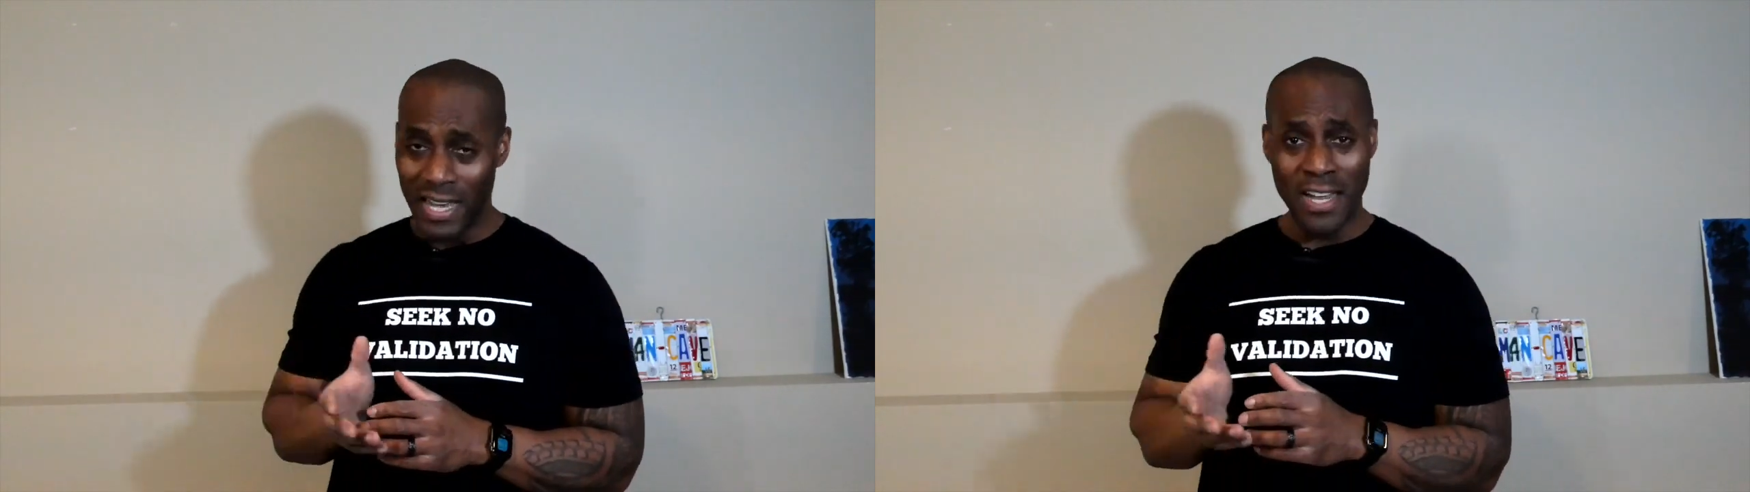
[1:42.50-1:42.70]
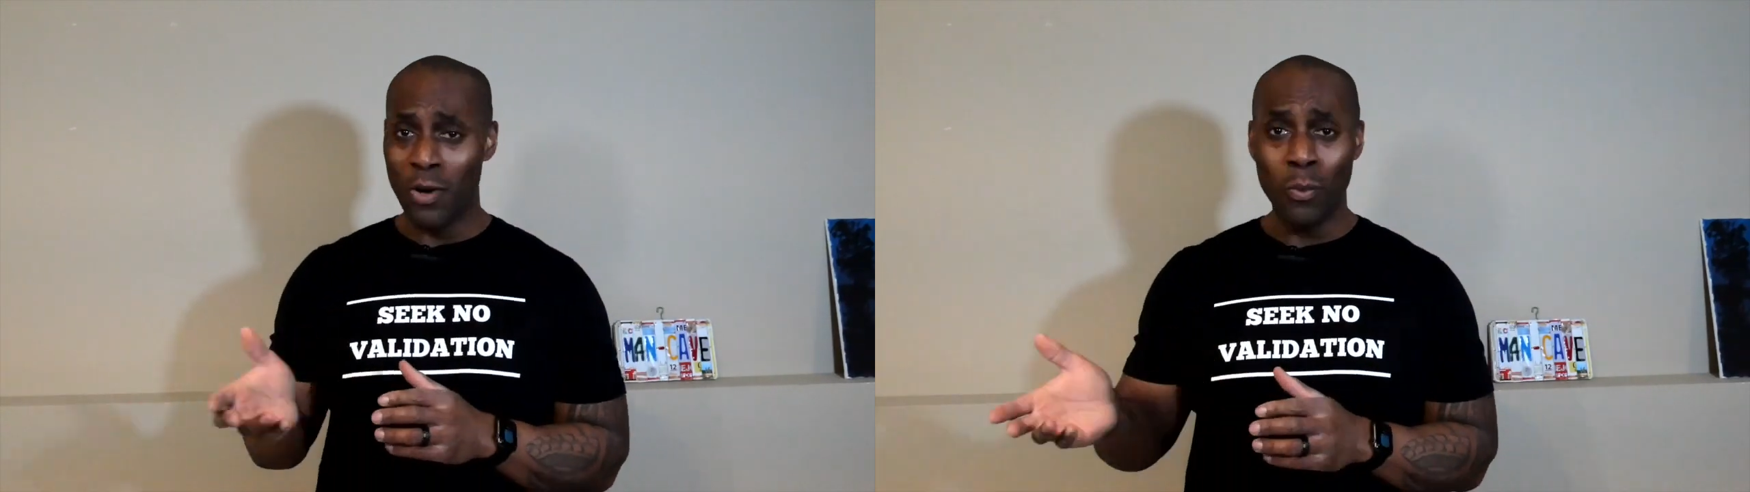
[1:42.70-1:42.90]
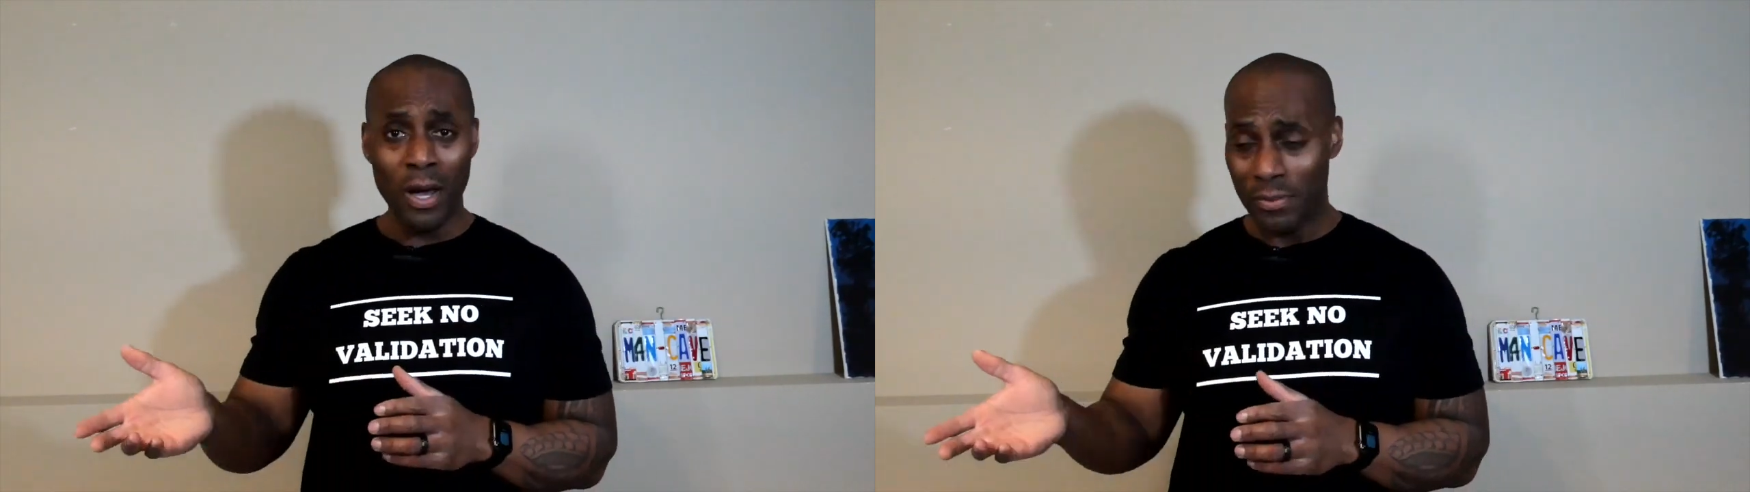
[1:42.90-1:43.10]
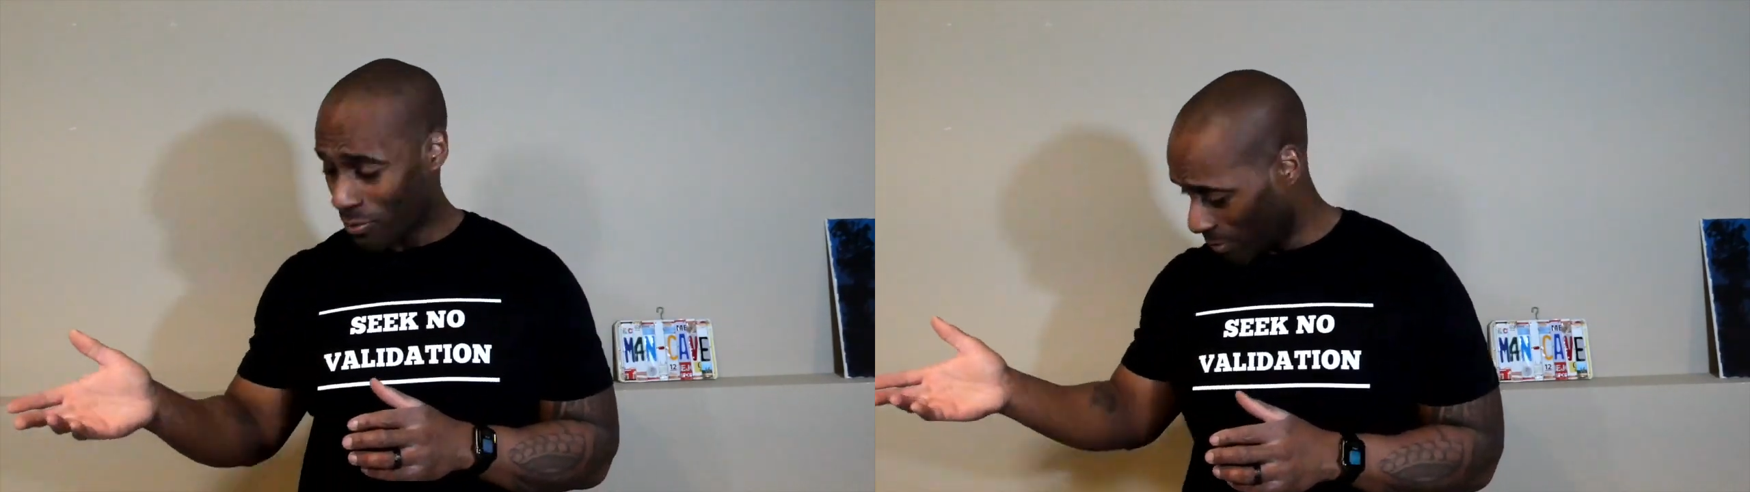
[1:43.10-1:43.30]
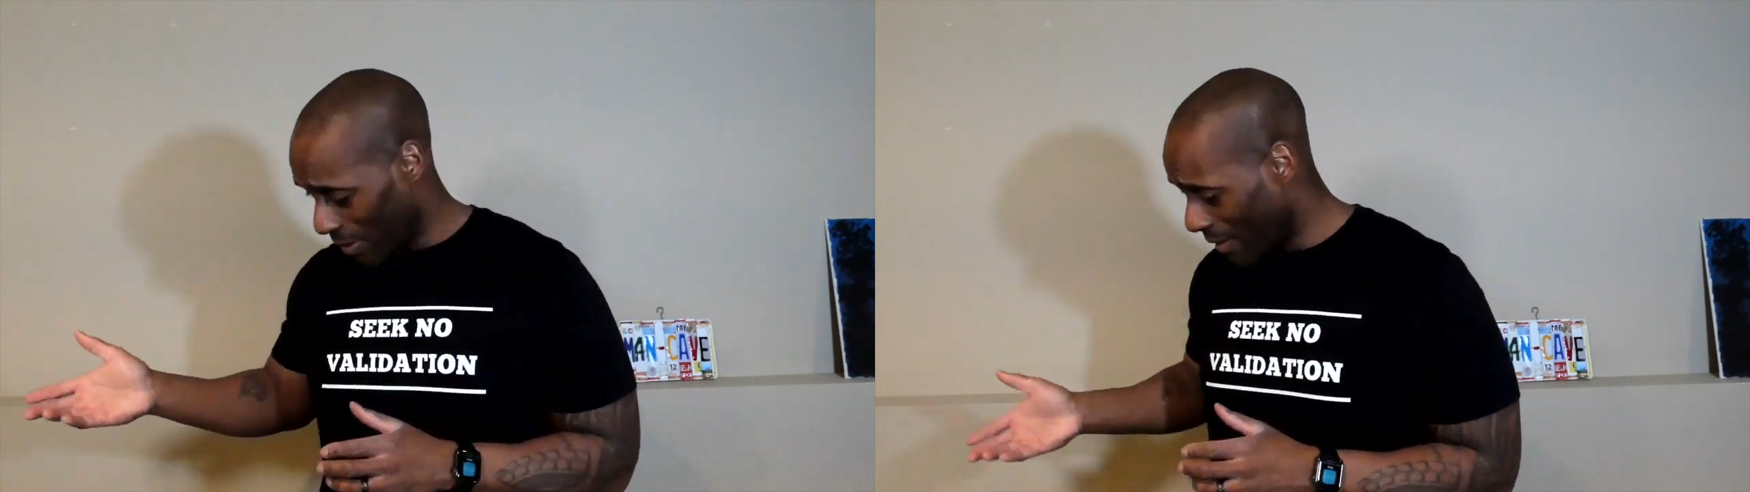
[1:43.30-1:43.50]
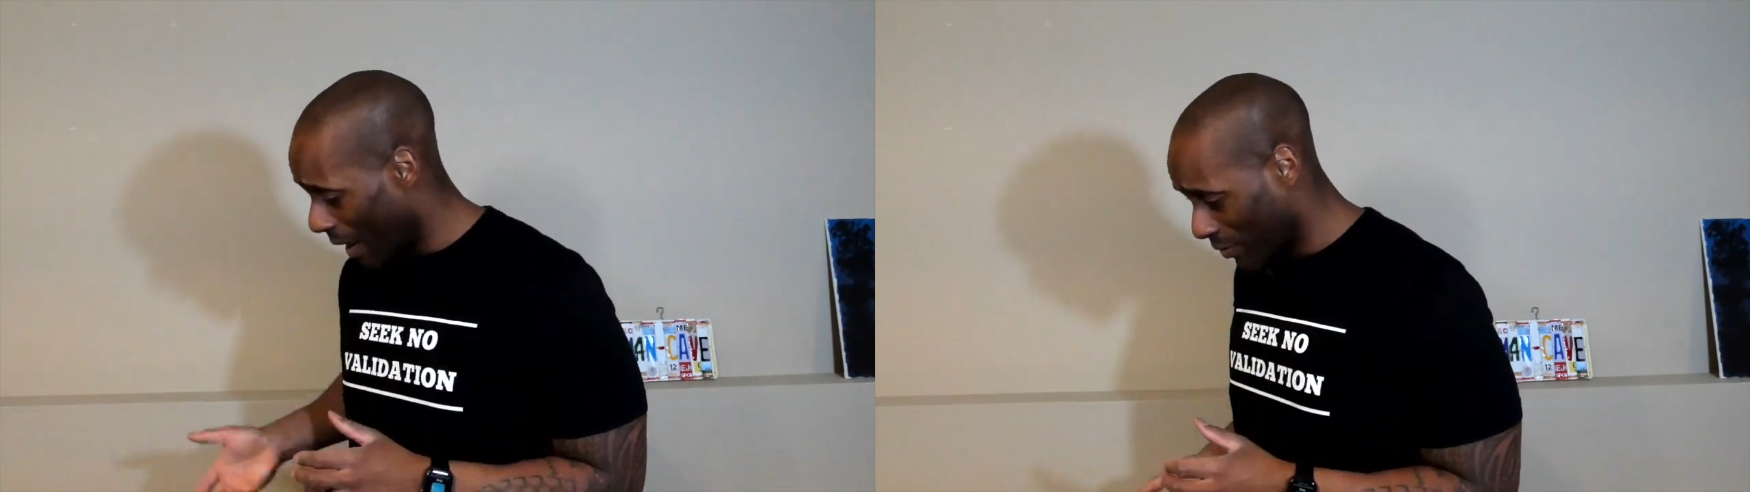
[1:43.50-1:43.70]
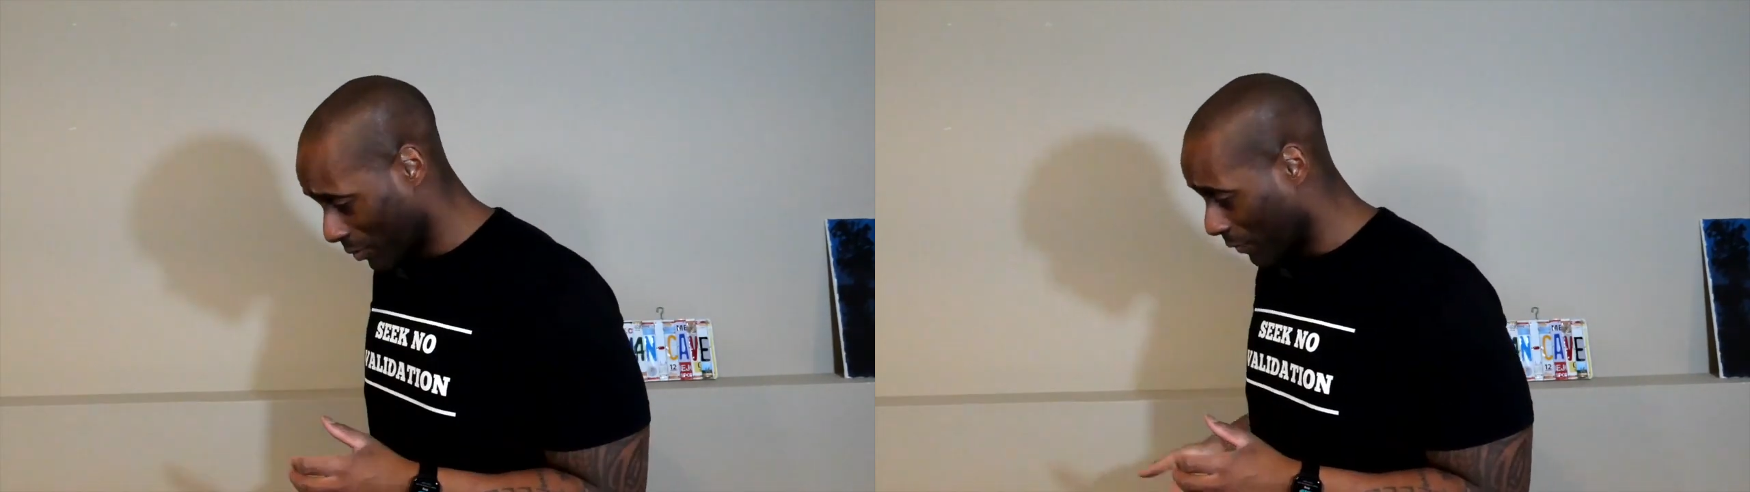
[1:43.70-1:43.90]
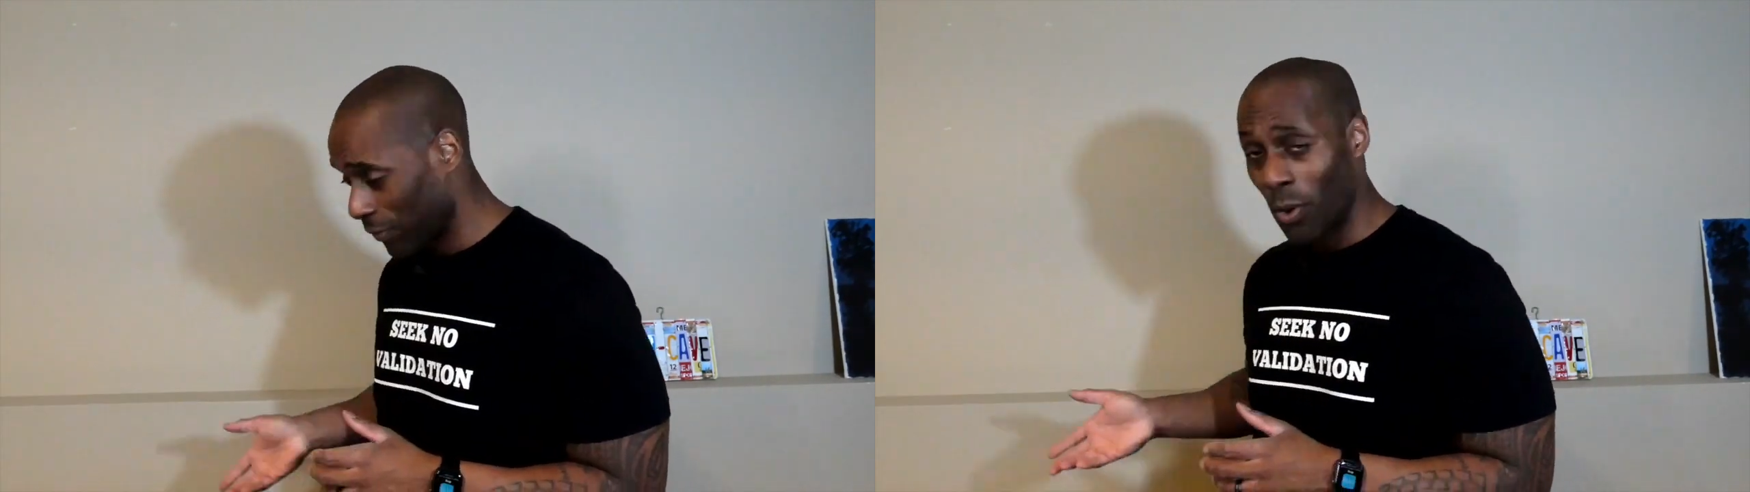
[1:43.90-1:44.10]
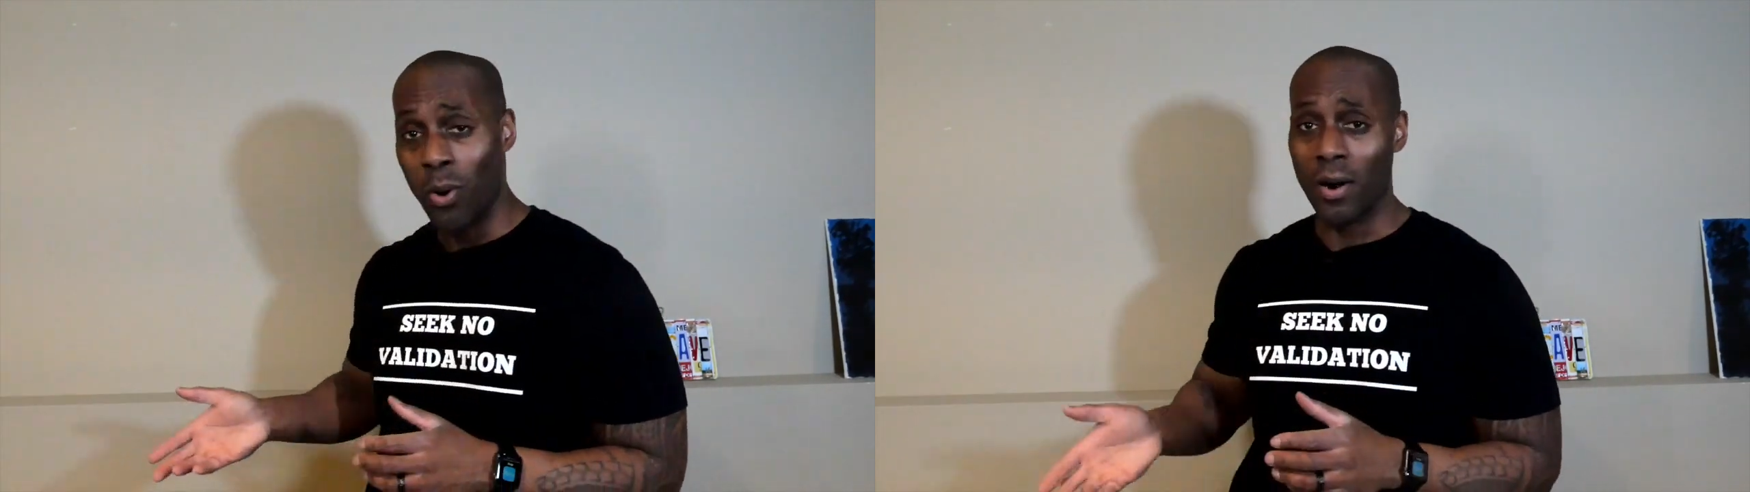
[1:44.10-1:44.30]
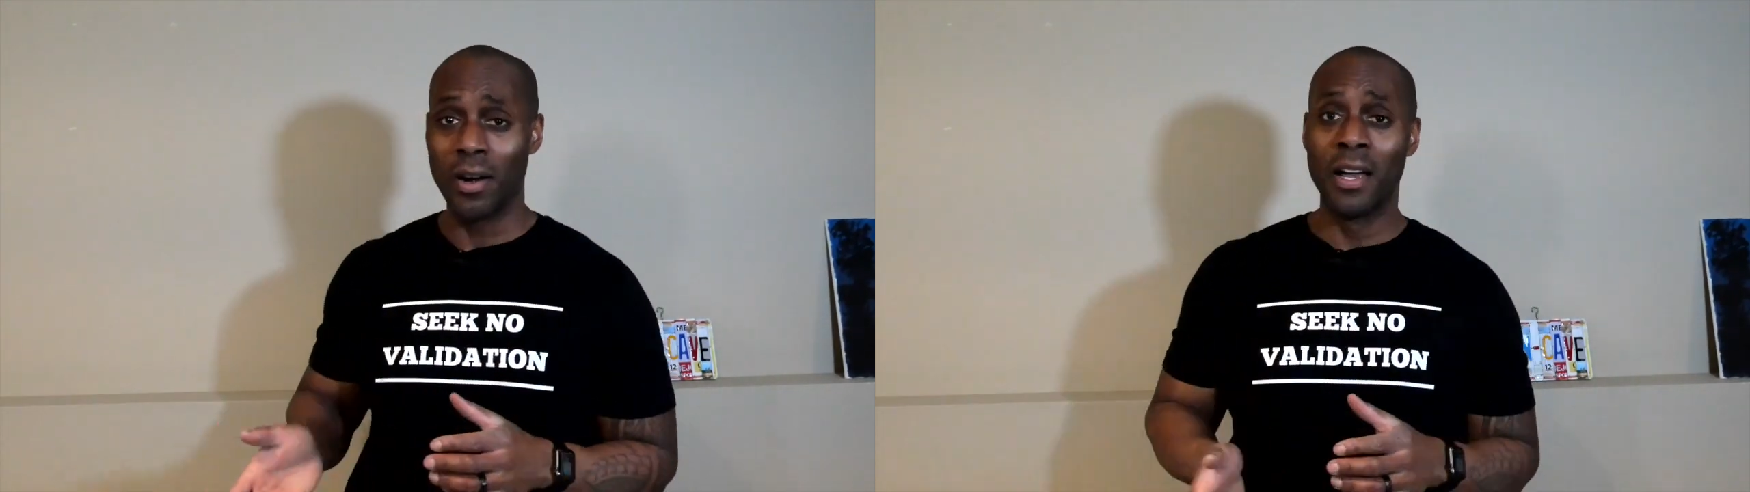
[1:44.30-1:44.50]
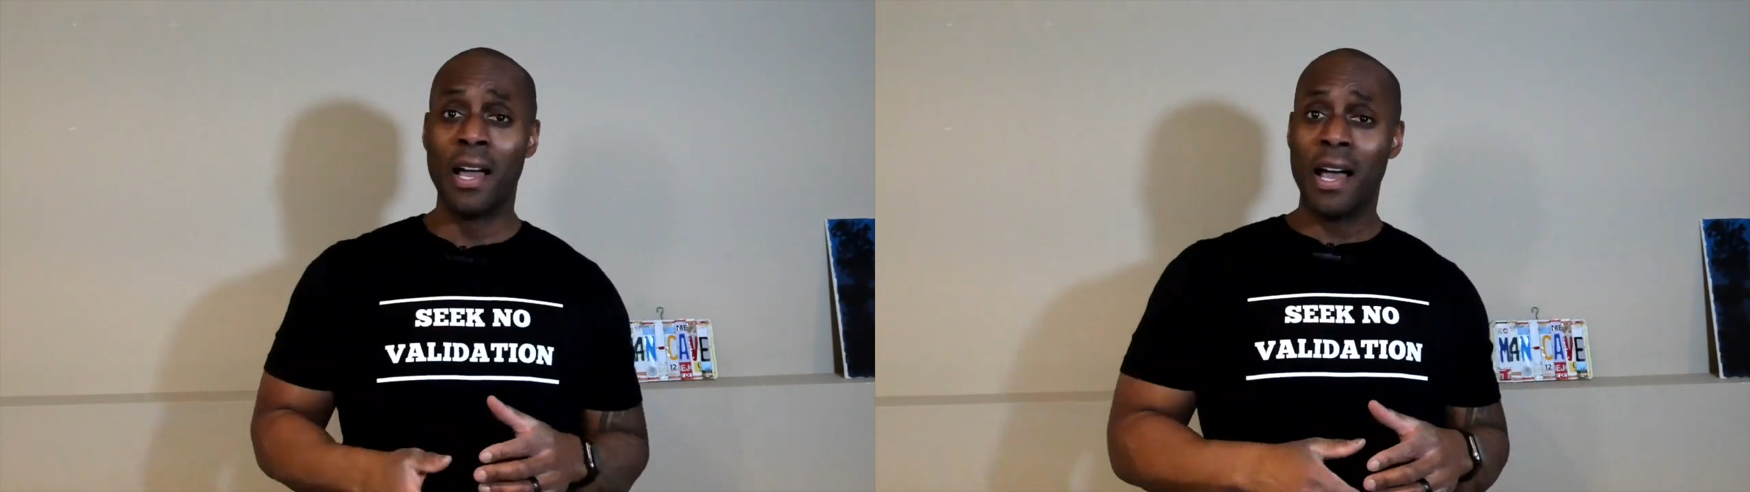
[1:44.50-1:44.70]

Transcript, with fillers: I don't want 300 gallons on the floor,